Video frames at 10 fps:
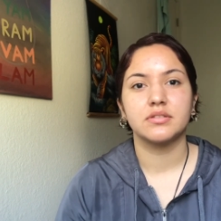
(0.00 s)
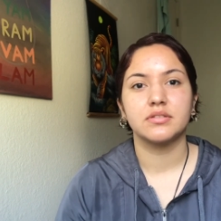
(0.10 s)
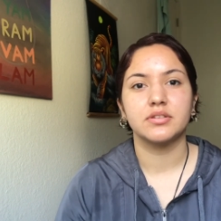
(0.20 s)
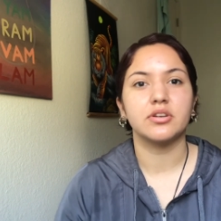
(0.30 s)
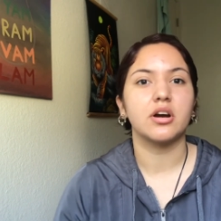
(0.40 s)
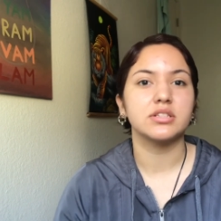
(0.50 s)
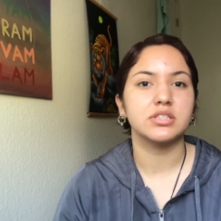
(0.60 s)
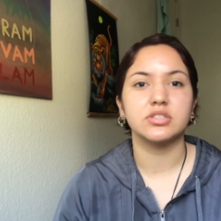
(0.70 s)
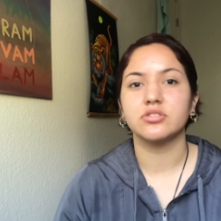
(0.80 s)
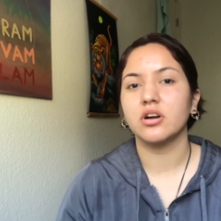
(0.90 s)
your
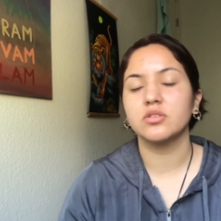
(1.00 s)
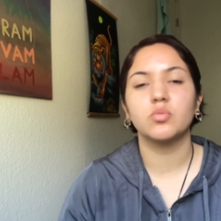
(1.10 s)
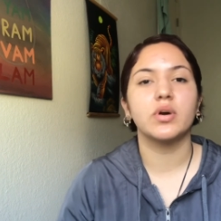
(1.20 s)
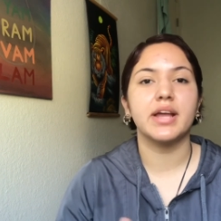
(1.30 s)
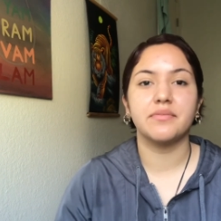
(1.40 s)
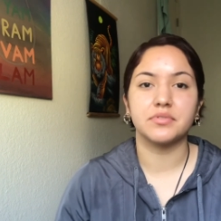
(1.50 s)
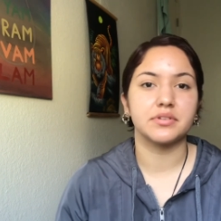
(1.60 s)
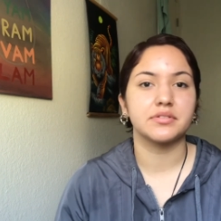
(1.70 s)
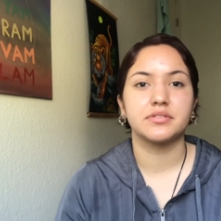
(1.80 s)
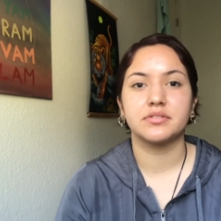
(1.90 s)
aunties, your uncle, whatever,
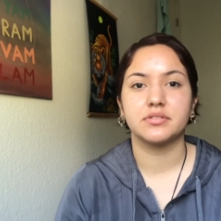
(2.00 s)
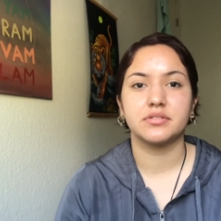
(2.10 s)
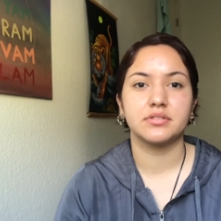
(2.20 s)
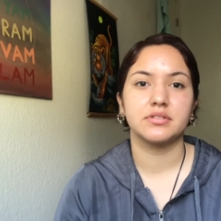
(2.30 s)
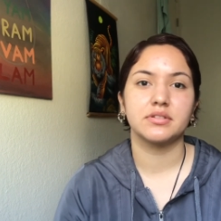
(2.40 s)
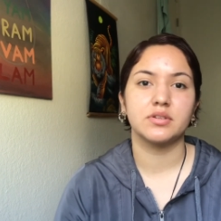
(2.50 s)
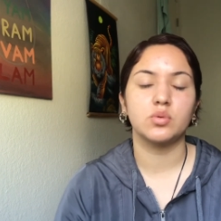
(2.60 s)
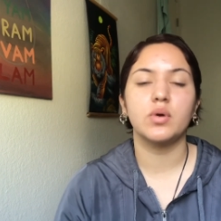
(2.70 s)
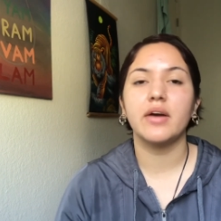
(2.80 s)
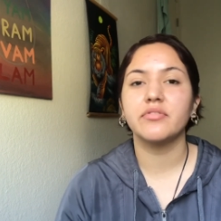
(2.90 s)

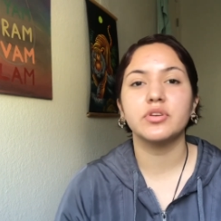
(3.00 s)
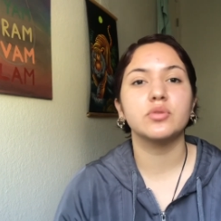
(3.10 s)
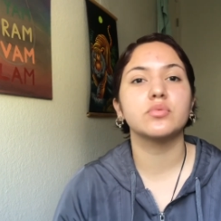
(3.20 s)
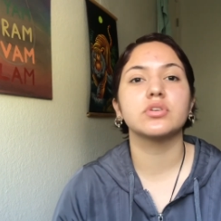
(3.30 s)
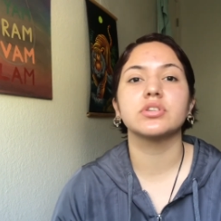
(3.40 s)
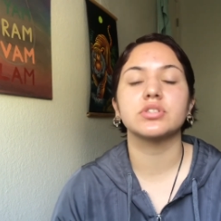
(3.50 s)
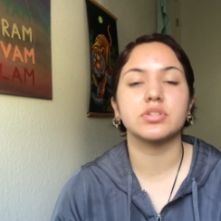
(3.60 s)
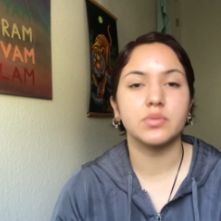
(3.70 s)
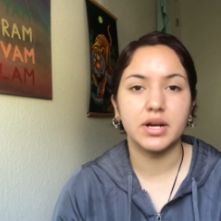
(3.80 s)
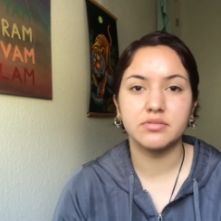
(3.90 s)
whoever you were
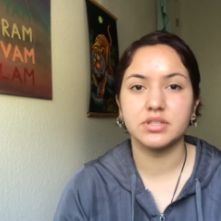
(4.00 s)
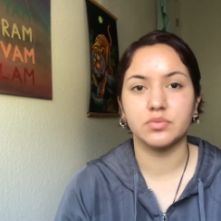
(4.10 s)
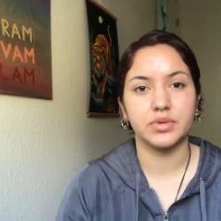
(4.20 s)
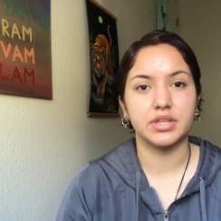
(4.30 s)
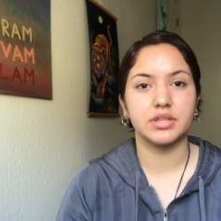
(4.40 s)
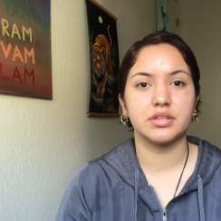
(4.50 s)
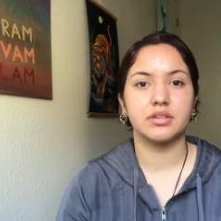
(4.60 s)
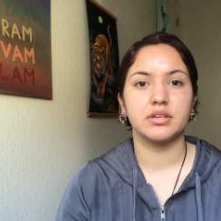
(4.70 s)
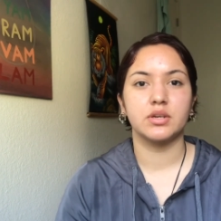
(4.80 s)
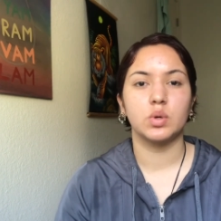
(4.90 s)
surrounded with,
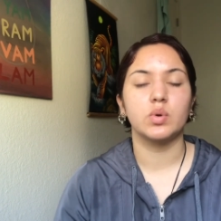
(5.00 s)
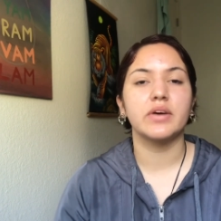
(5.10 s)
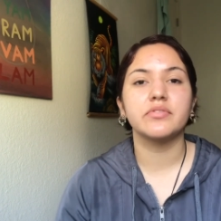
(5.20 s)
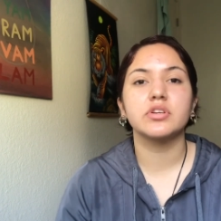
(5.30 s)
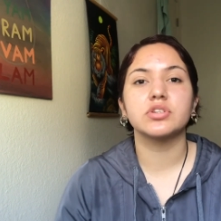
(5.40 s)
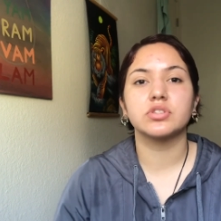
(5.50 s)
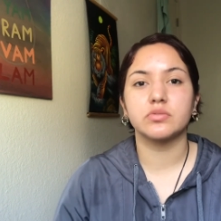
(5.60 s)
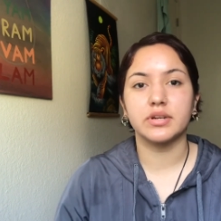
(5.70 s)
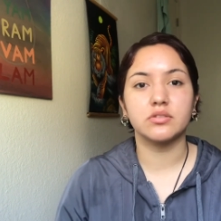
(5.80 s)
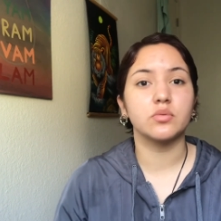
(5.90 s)
whoever you're
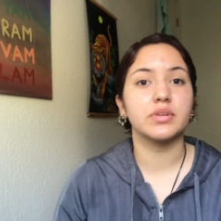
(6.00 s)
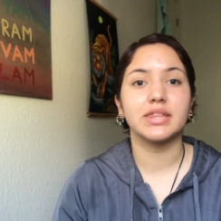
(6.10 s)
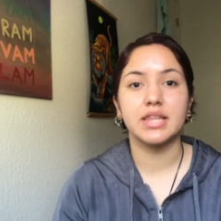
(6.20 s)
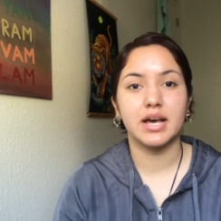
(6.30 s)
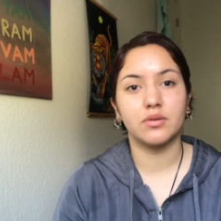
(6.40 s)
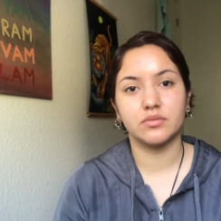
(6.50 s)
surrounded with now.